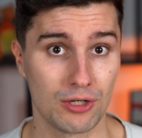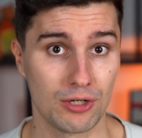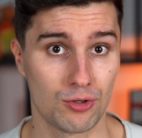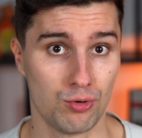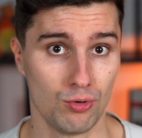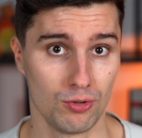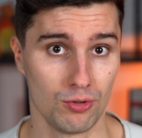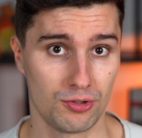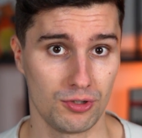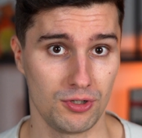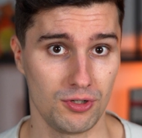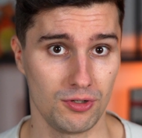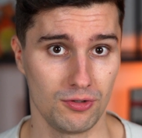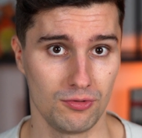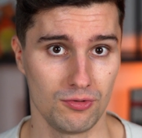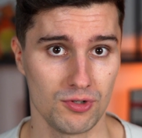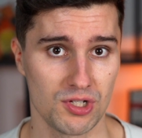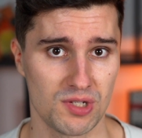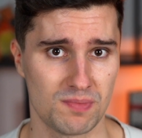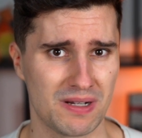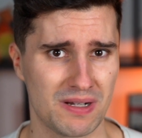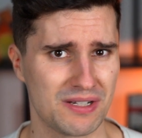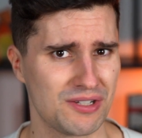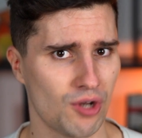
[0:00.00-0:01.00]
cool to
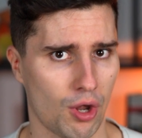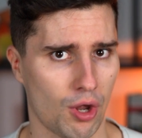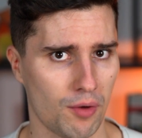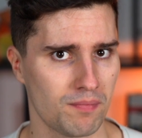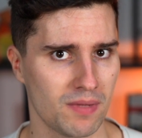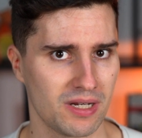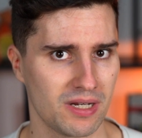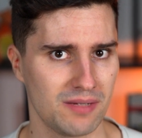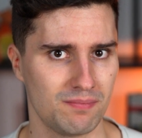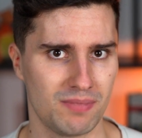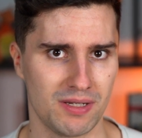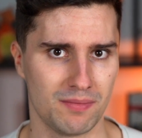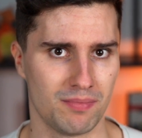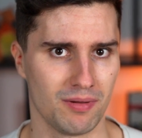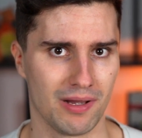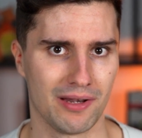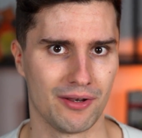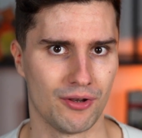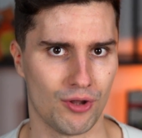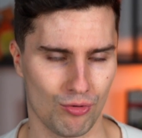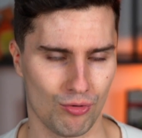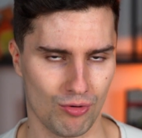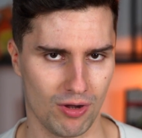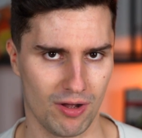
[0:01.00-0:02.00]
use, but not many people know